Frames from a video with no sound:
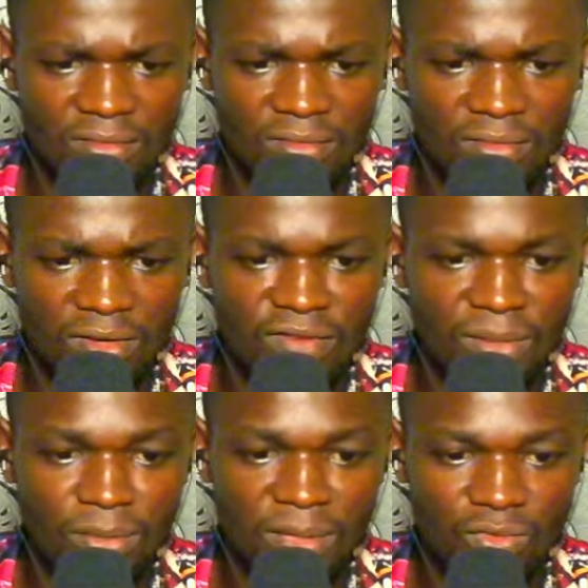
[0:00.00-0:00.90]
If I
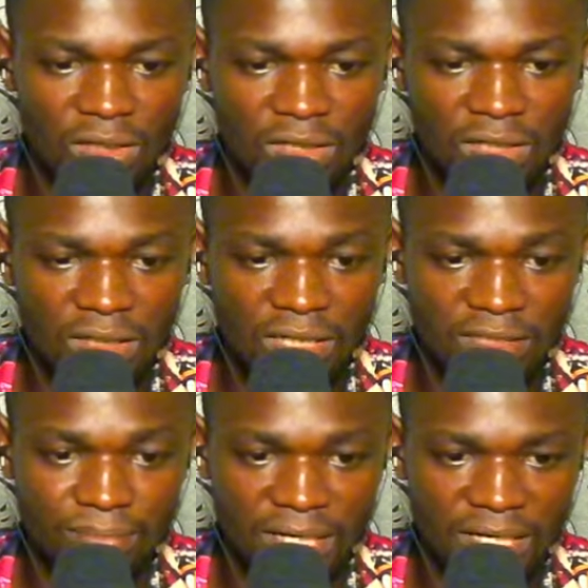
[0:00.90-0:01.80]
put my queen here, that's
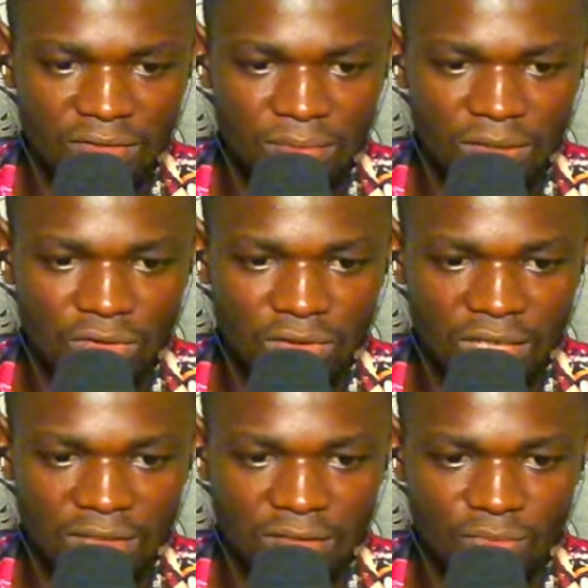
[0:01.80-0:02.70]
bad. Opponent just
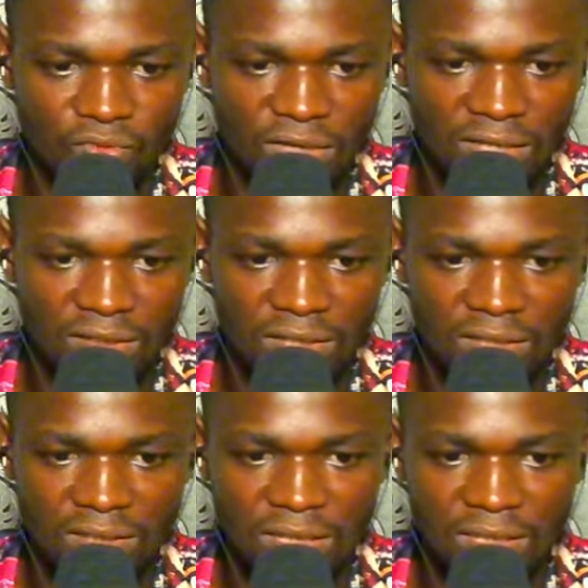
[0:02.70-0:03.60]
has a move like
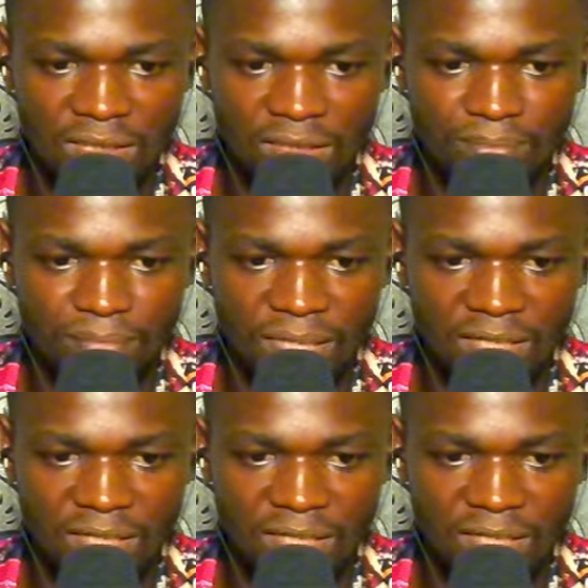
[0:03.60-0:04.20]
this, and there's a pin.